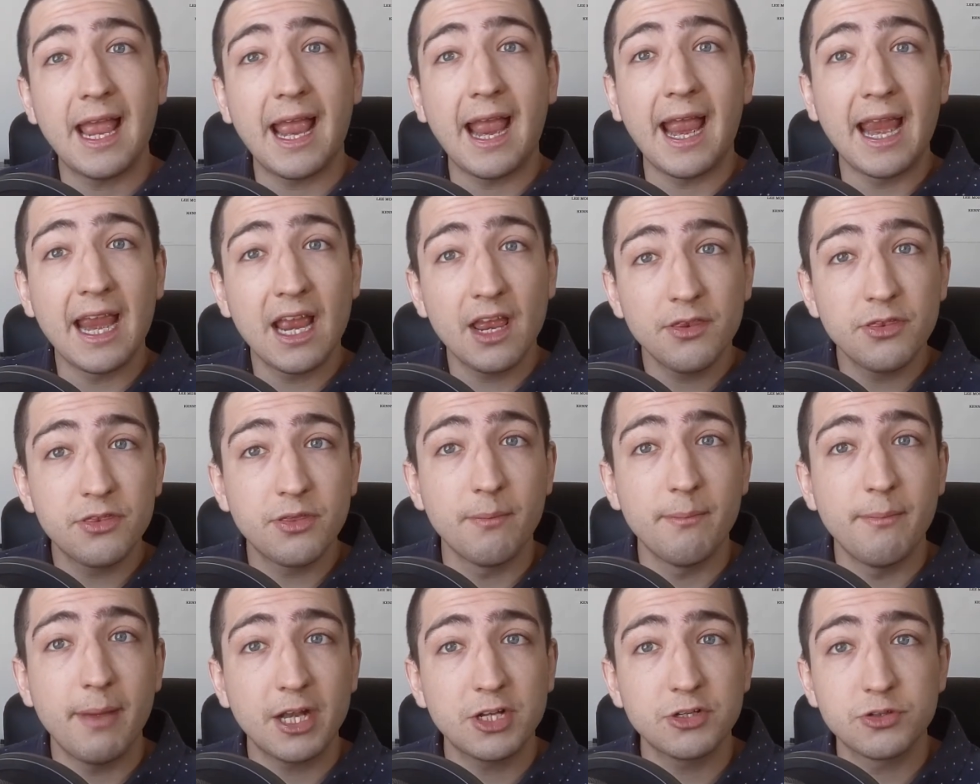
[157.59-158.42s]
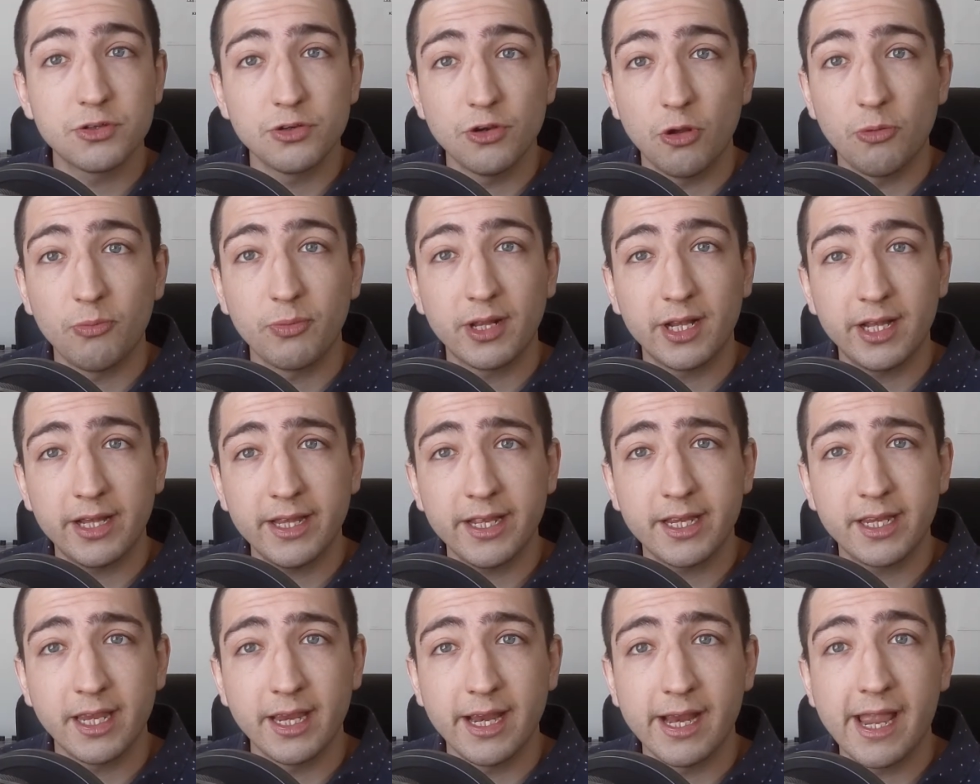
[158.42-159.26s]
and the metronome
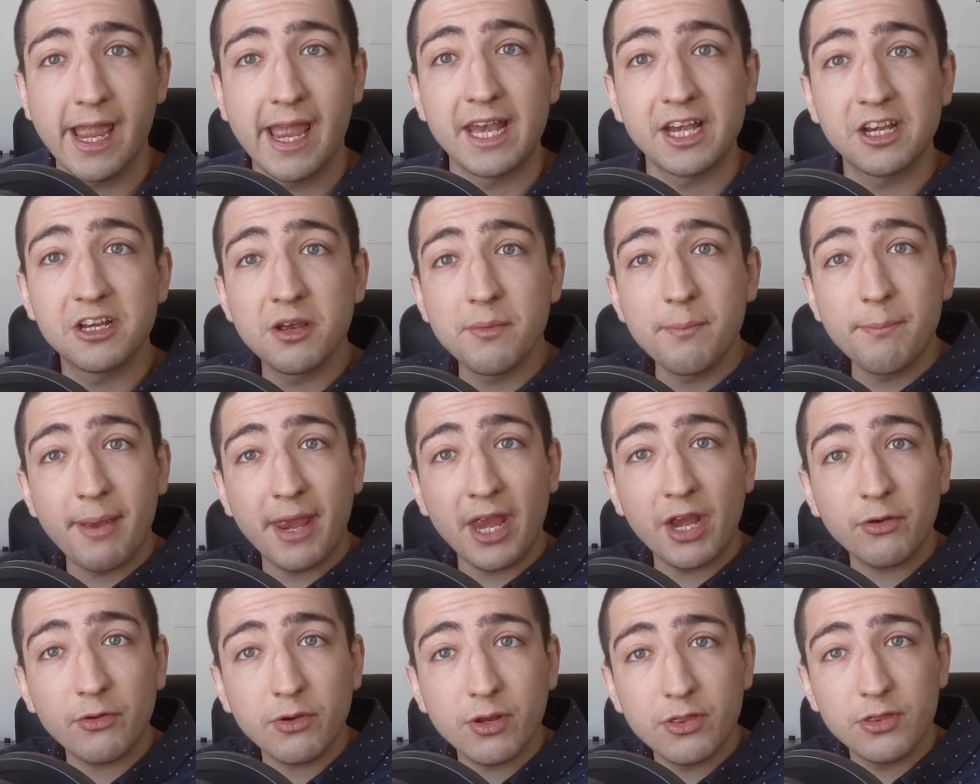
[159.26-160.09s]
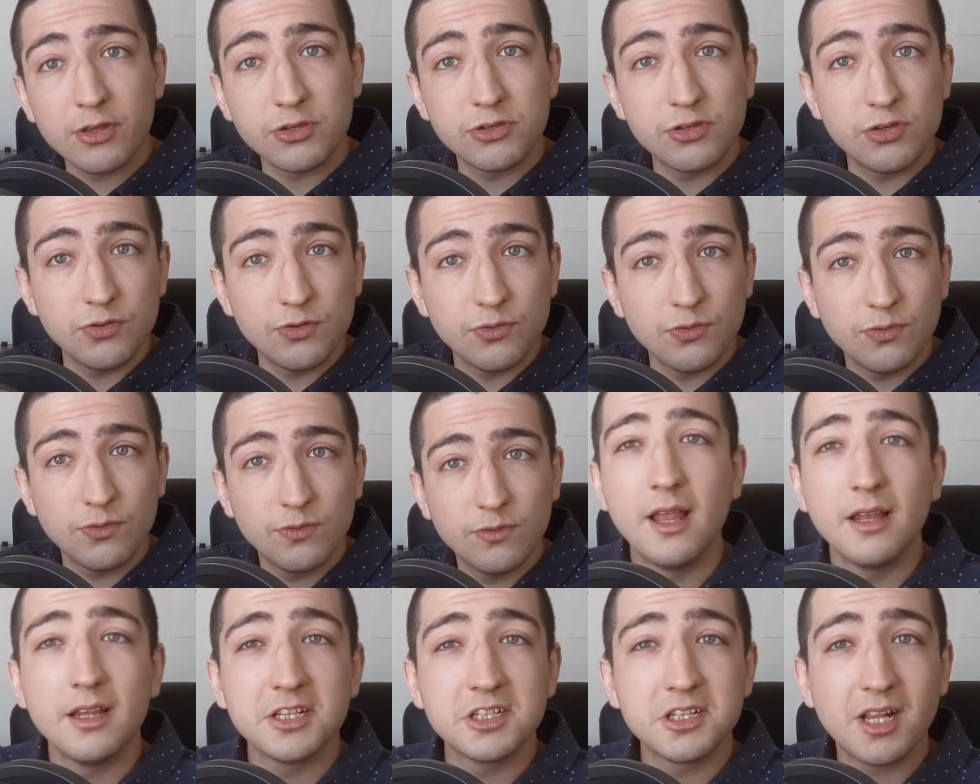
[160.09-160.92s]
clicking and comparing the two.
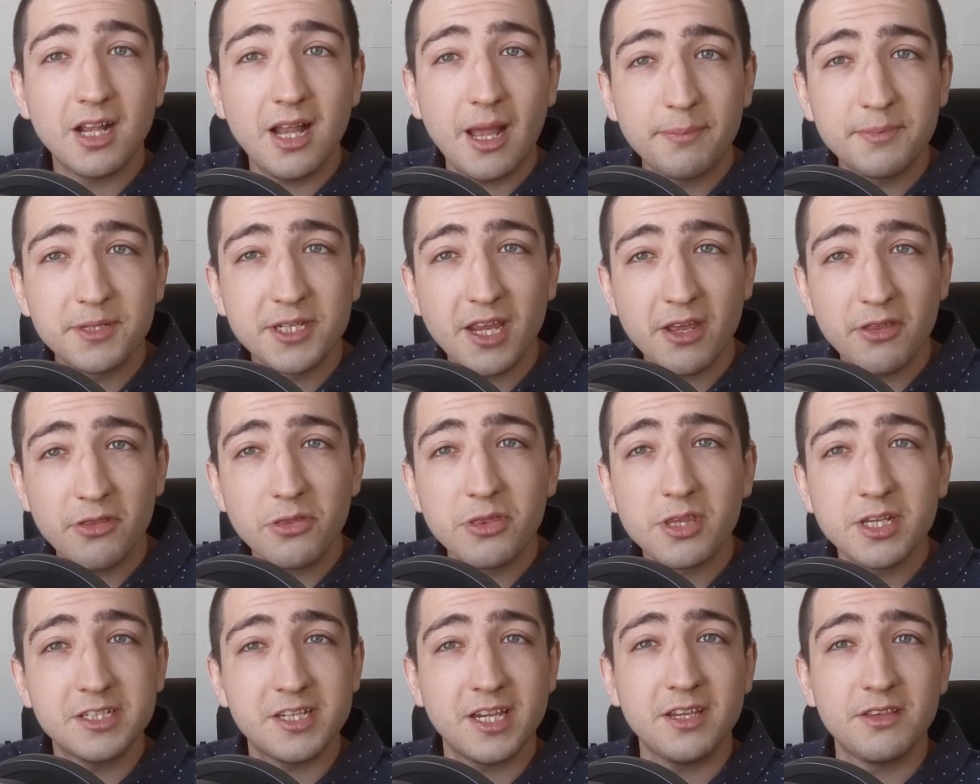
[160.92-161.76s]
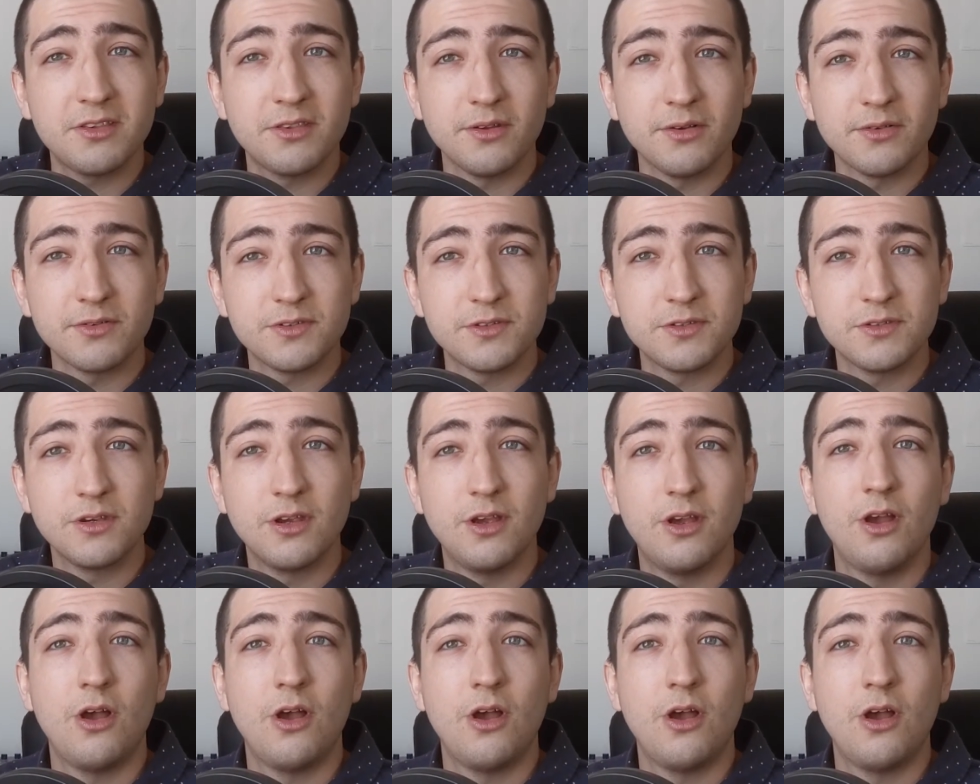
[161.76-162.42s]
Let's clap together these eighth notes.